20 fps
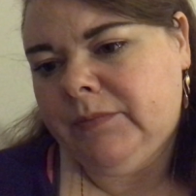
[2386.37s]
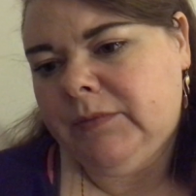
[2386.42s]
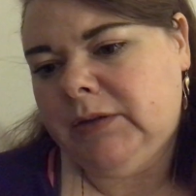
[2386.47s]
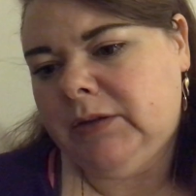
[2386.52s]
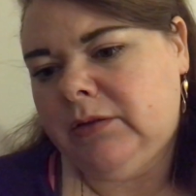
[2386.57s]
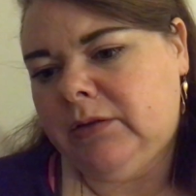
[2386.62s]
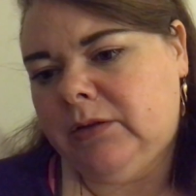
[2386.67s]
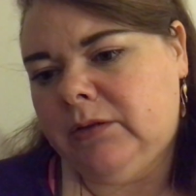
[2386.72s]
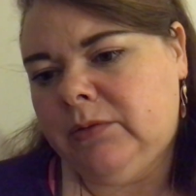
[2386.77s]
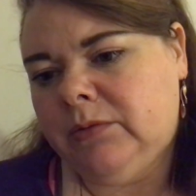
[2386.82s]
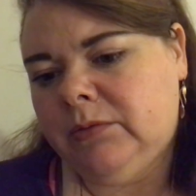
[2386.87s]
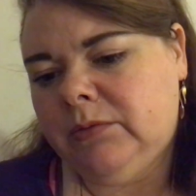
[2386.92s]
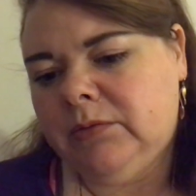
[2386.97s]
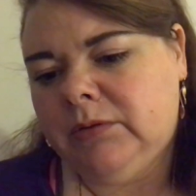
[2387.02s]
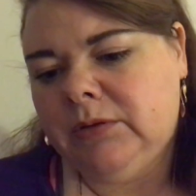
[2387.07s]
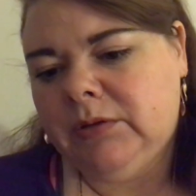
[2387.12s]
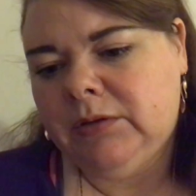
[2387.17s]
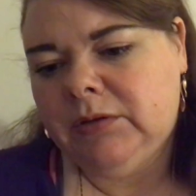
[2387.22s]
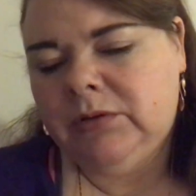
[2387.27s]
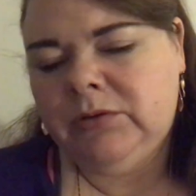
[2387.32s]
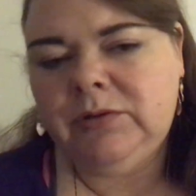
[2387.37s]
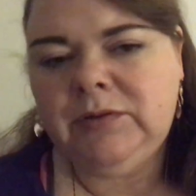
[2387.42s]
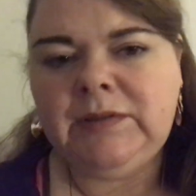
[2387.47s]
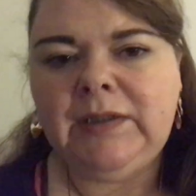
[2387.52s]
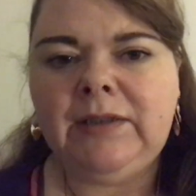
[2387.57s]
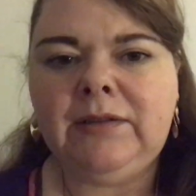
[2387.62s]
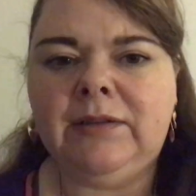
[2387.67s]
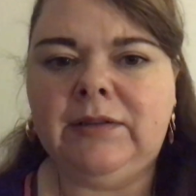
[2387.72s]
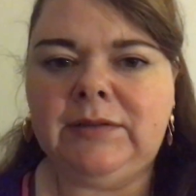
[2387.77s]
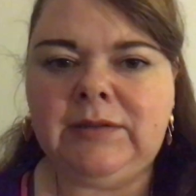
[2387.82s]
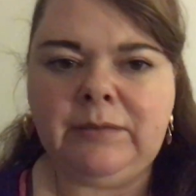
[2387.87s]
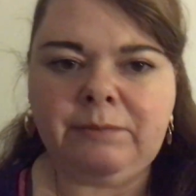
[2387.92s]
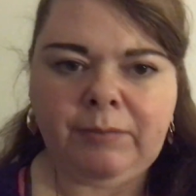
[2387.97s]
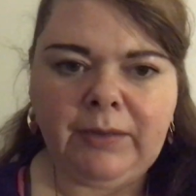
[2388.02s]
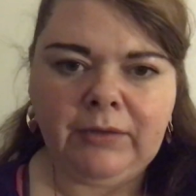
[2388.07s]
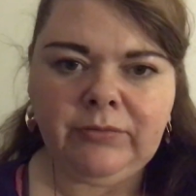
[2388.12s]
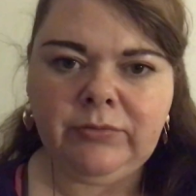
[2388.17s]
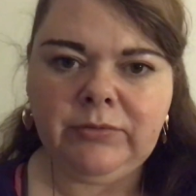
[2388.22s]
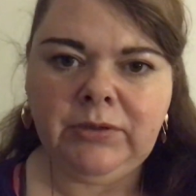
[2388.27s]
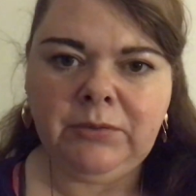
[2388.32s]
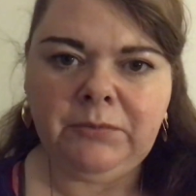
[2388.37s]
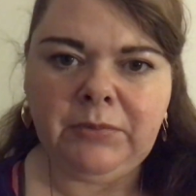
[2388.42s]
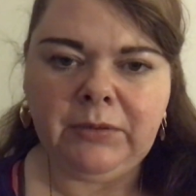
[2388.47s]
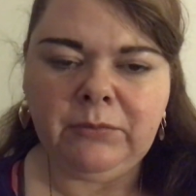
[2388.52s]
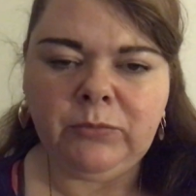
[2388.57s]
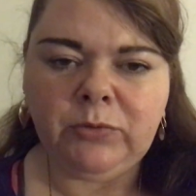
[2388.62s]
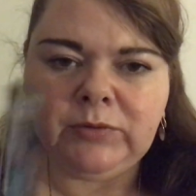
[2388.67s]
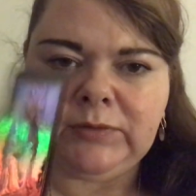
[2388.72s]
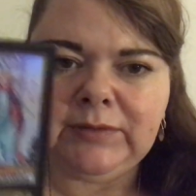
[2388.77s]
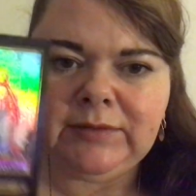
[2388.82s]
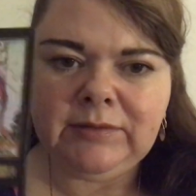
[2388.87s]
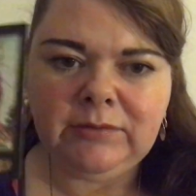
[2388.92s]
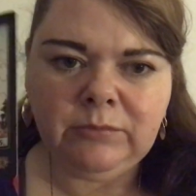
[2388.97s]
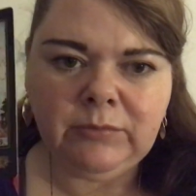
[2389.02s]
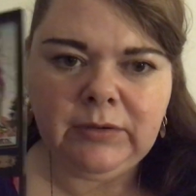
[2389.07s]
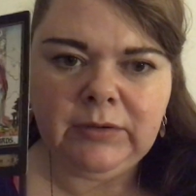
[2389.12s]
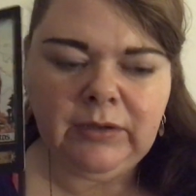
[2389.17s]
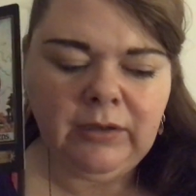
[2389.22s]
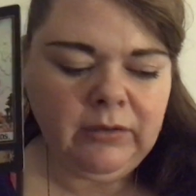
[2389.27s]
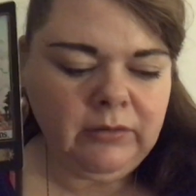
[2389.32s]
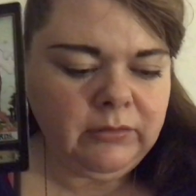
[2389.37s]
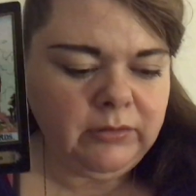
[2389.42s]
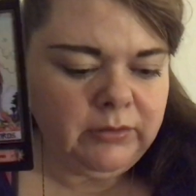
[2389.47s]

you know, just taking a step back from you and being more distant with you.